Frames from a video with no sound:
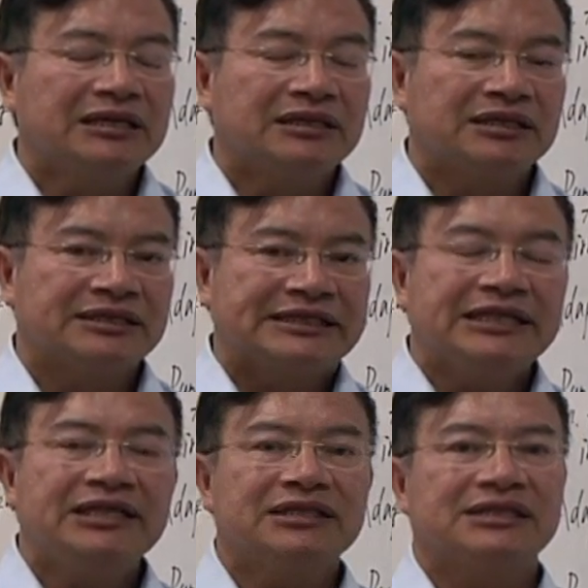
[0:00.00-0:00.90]
The
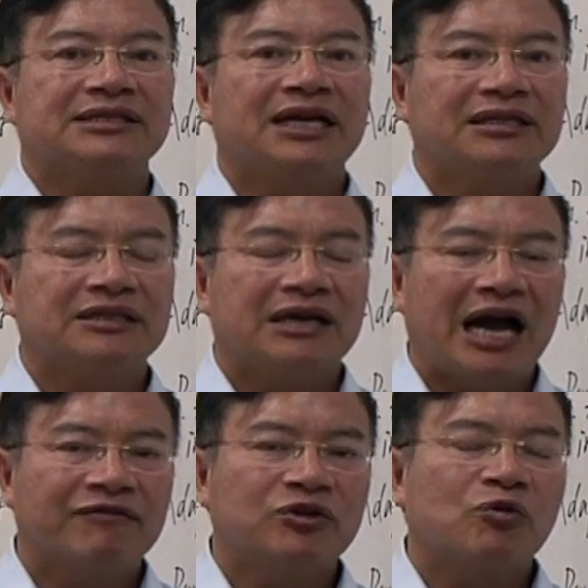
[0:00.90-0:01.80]
senior designer
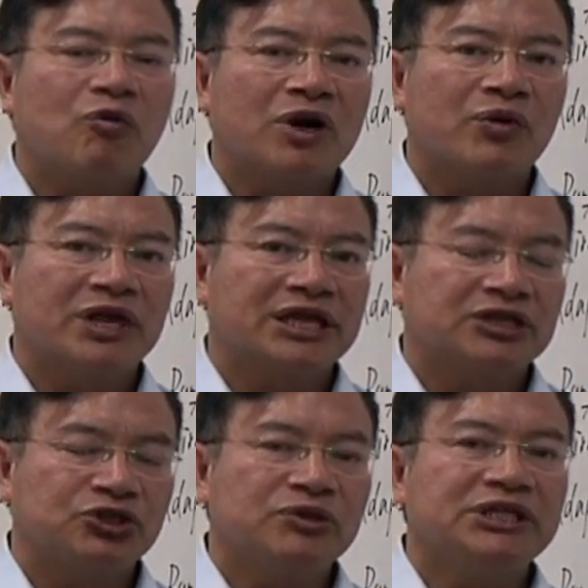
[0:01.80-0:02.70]
have to work with the
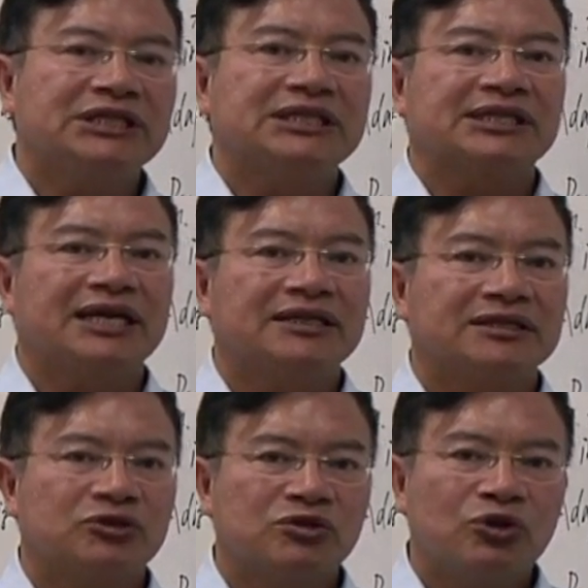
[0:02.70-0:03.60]
junior
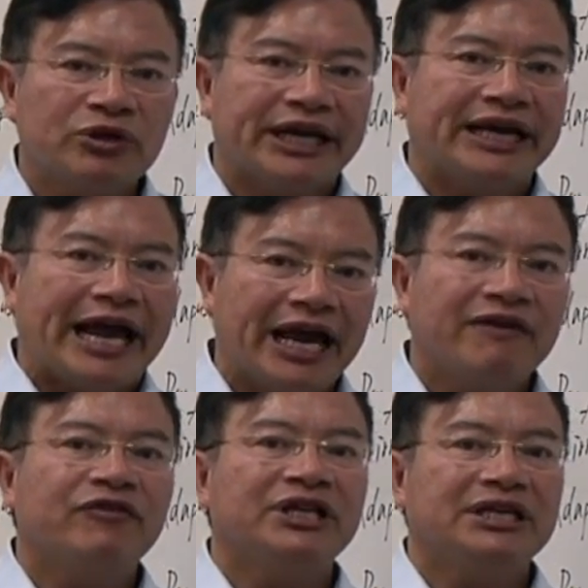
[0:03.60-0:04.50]
designers to look at
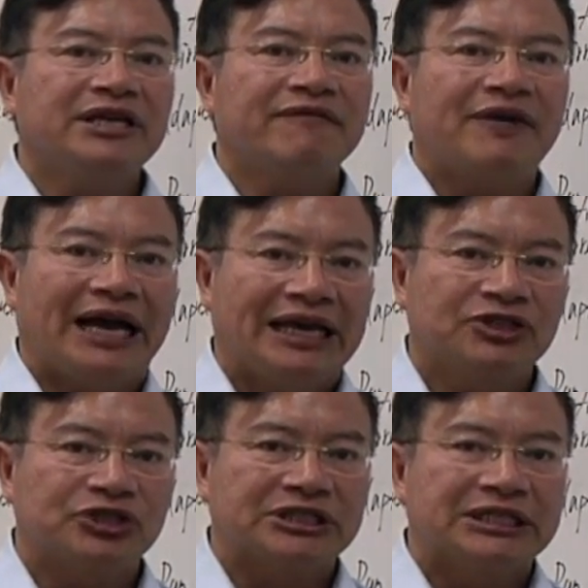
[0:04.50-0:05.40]
every EM
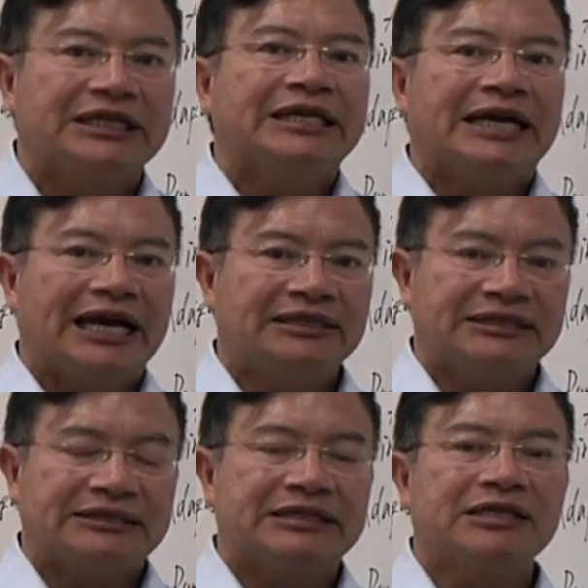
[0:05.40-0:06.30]
violation and
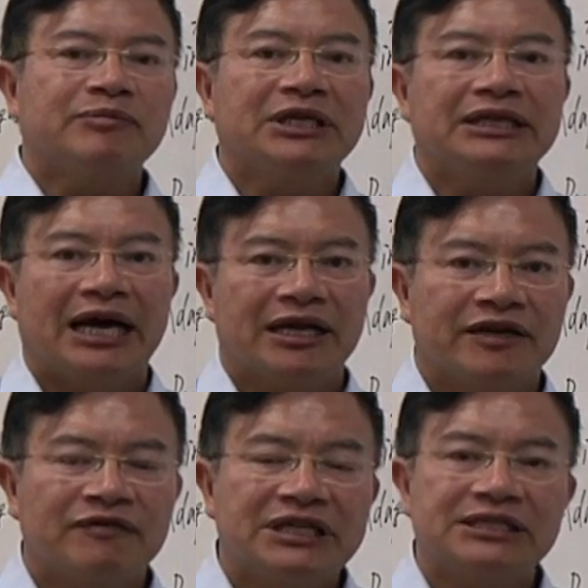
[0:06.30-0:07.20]
determine that
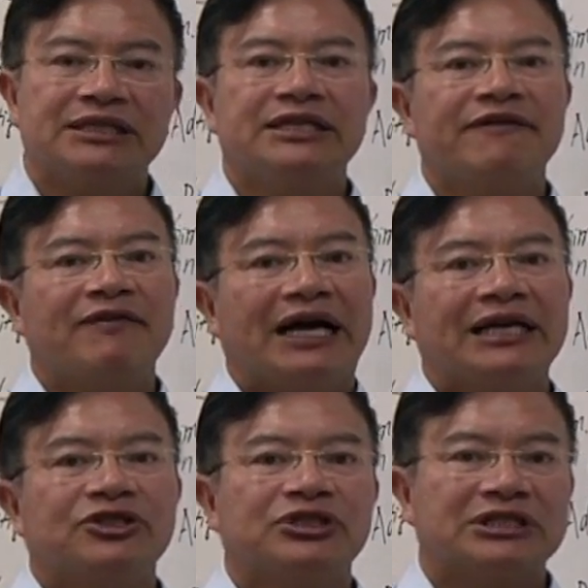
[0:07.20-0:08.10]
if this EM
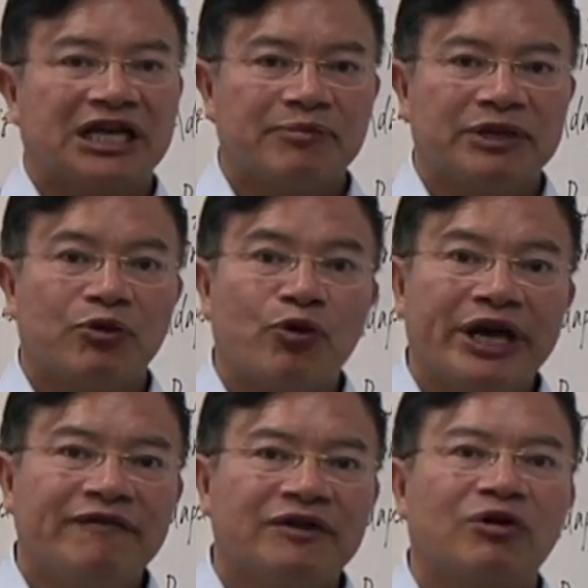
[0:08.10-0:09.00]
violation can be
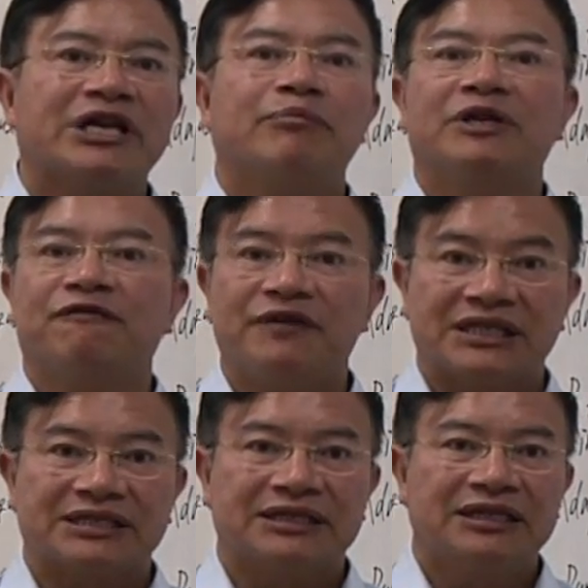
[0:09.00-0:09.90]
waived or can be
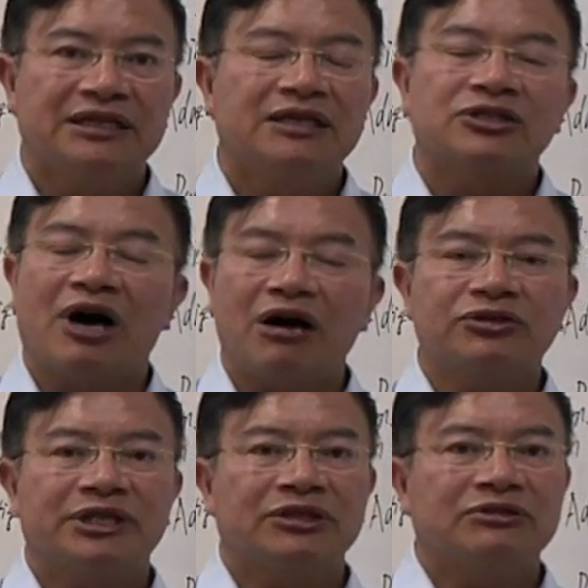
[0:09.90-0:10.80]
fixed. So how
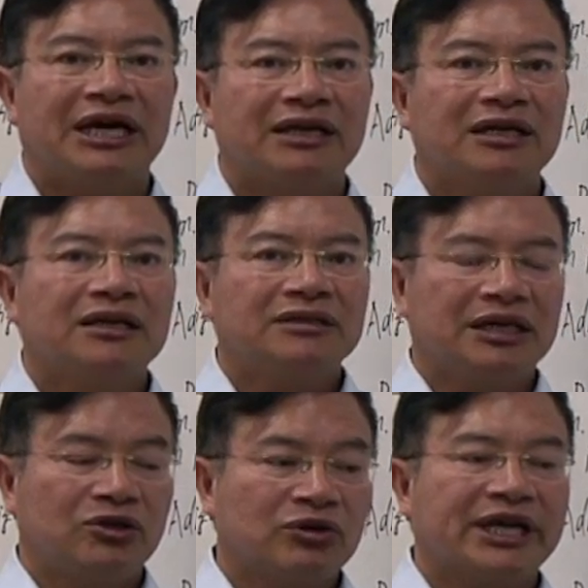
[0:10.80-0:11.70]
do they do that?
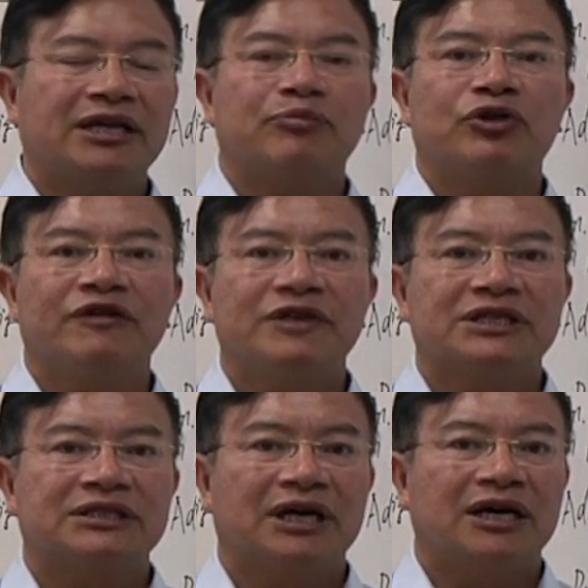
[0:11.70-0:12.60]
They look at the
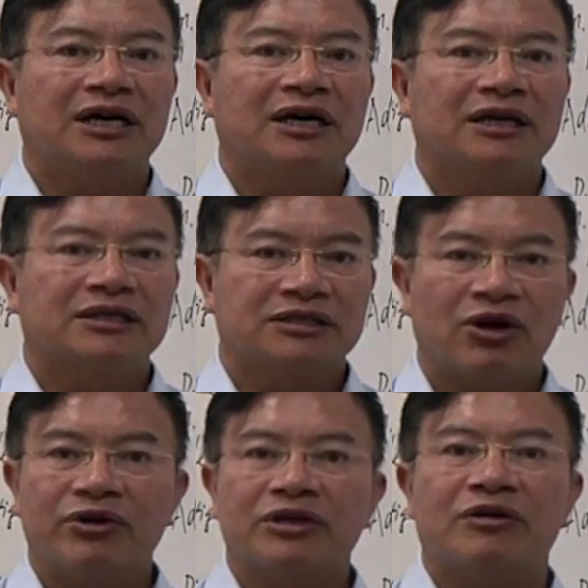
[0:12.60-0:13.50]
previous uh,
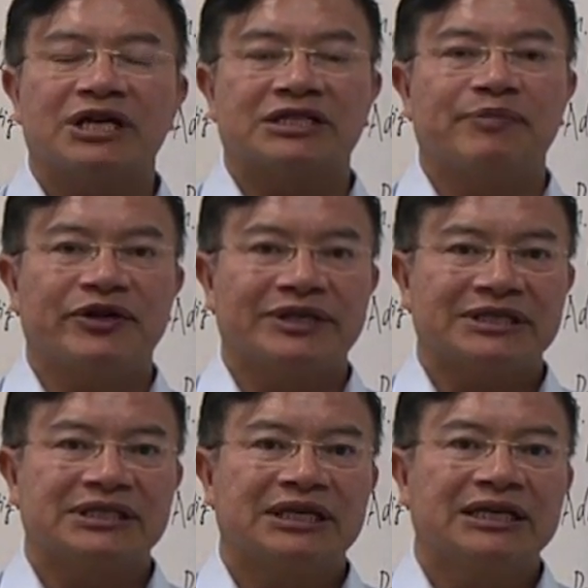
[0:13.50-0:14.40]
historical
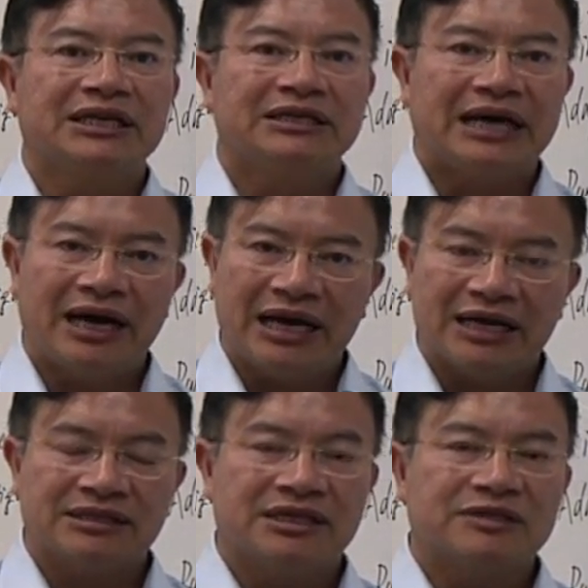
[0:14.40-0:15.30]
experience that
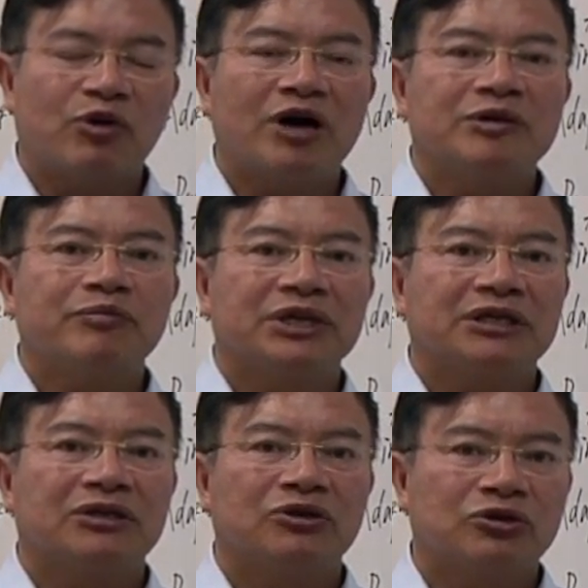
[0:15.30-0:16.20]
has this problem
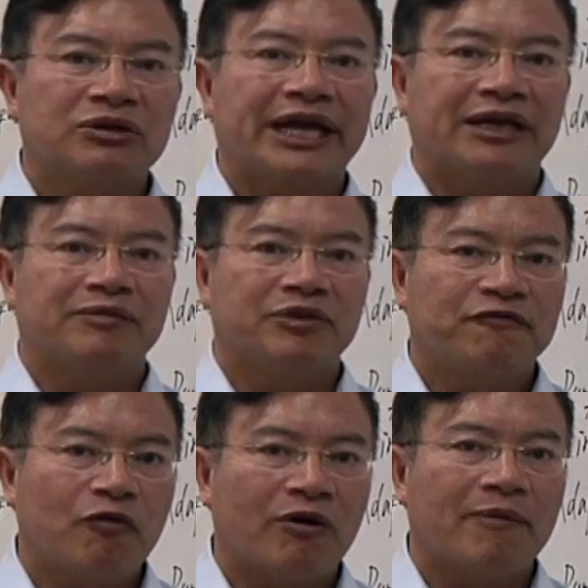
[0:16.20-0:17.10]
been looked at
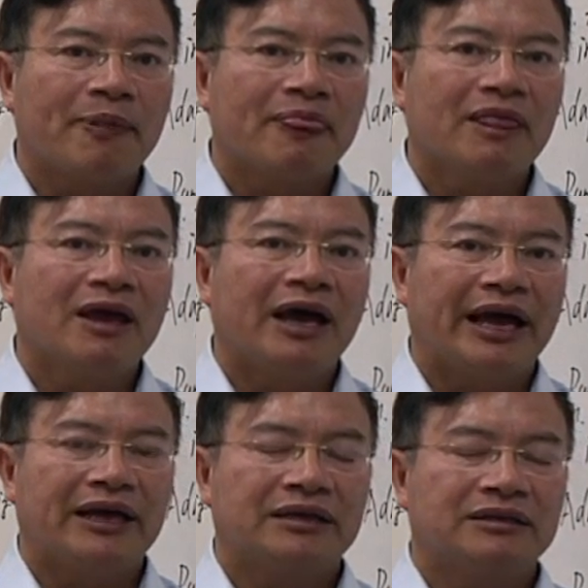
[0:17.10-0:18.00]
before
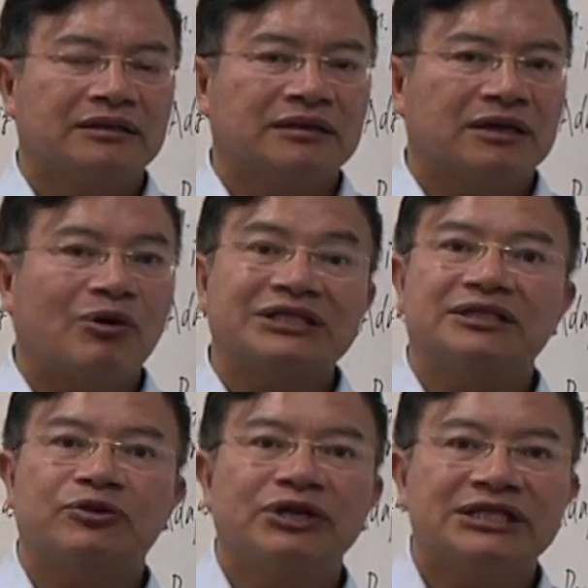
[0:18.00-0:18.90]
and uh, what's
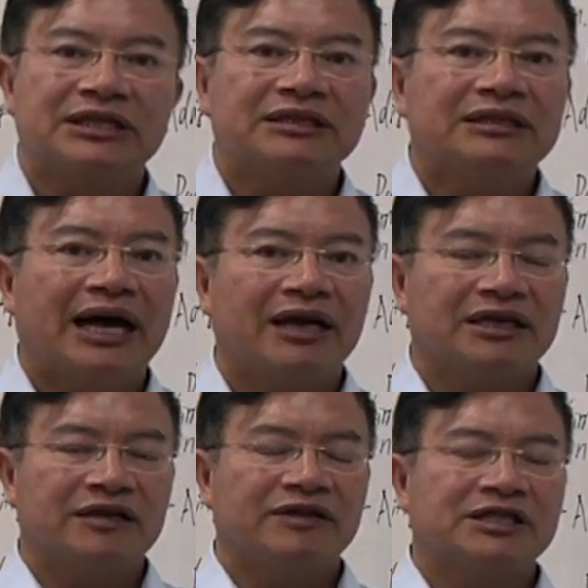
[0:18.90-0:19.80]
the reason
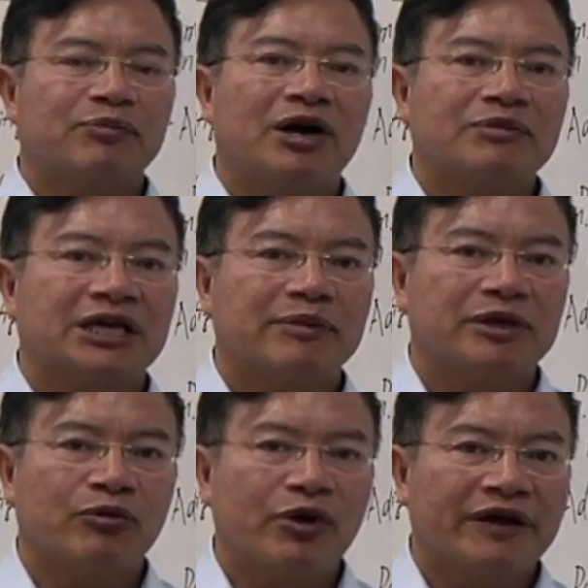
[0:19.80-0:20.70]
that this problem can
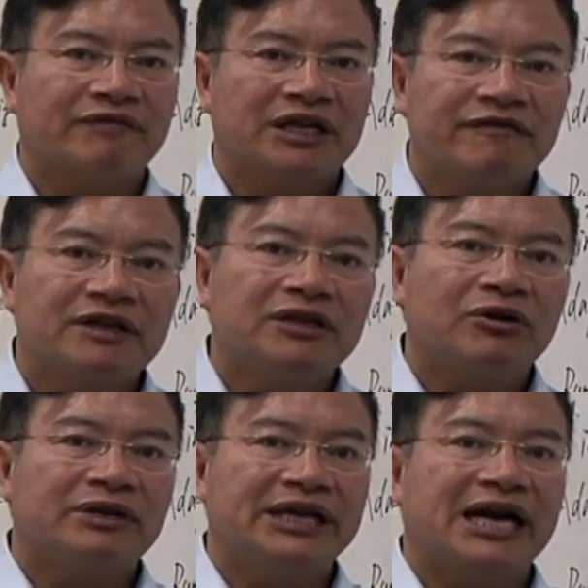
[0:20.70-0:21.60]
be waived even
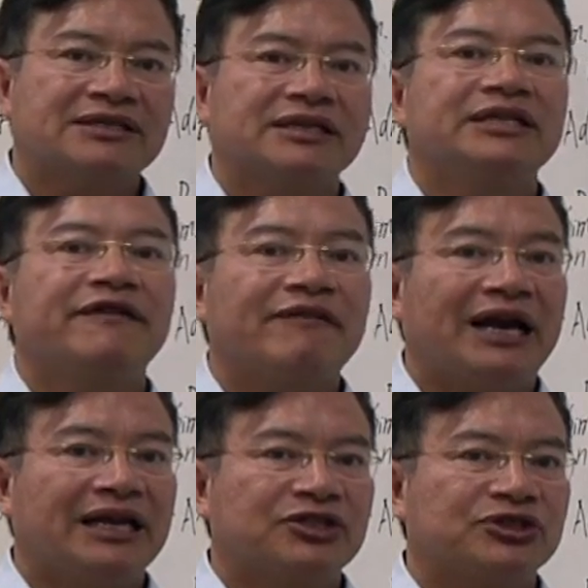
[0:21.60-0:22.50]
though it has an EM
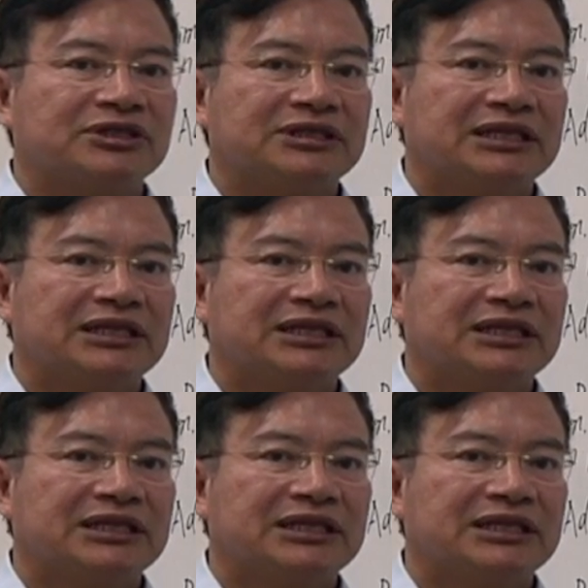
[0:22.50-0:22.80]
violation.